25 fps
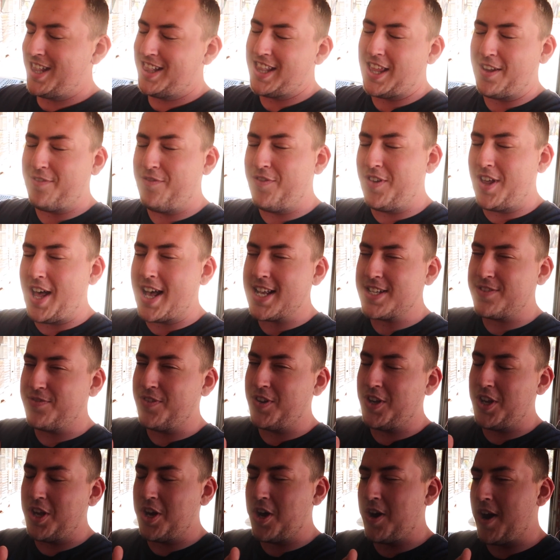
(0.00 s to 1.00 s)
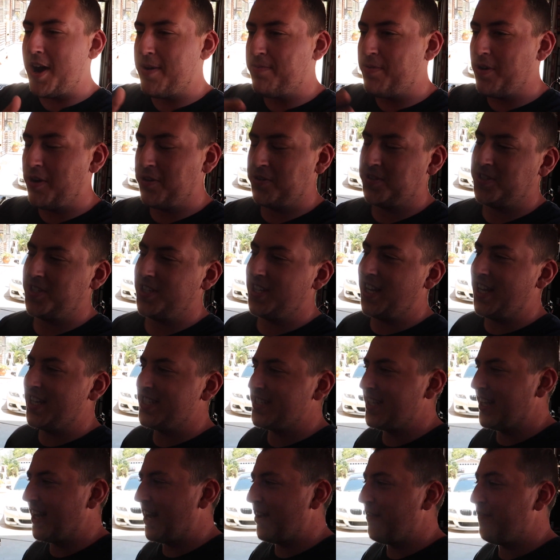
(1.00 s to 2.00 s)
like the last video I posted, I
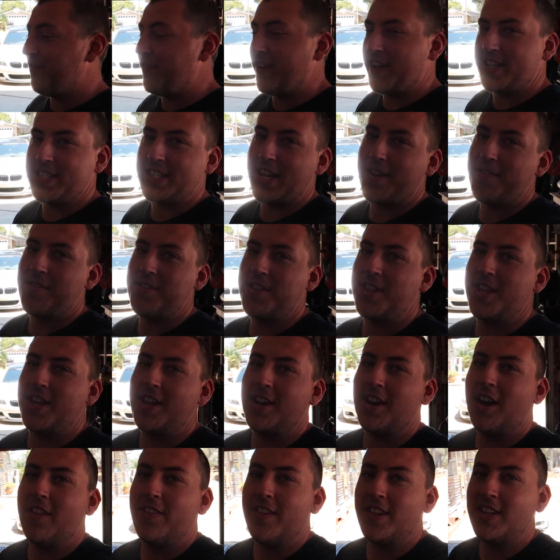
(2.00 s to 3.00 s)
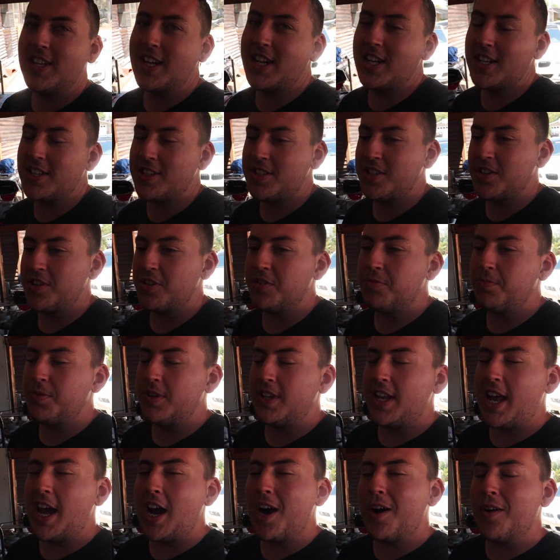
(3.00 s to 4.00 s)
said I fixed everything on the 92,
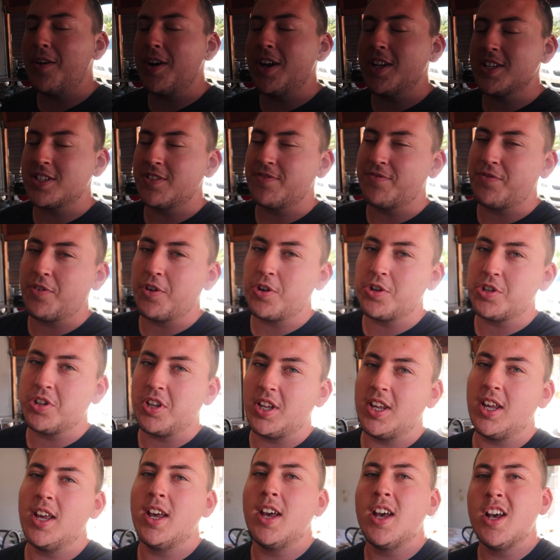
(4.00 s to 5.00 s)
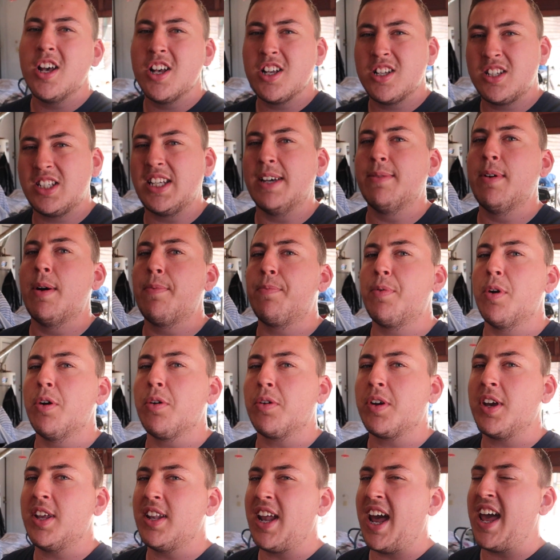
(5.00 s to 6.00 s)
but now it is unfortunately somewhat
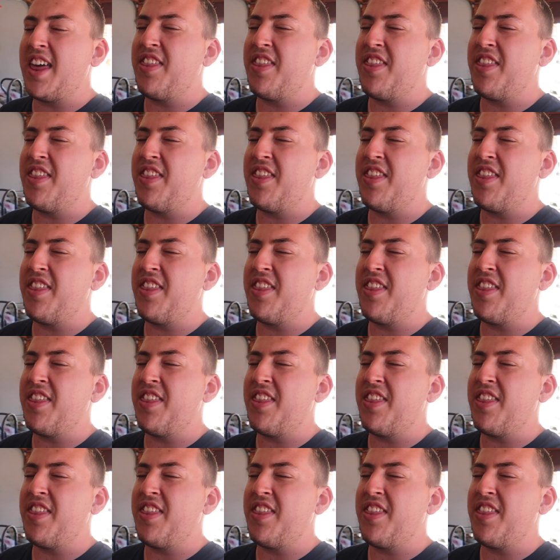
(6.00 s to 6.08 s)
broken.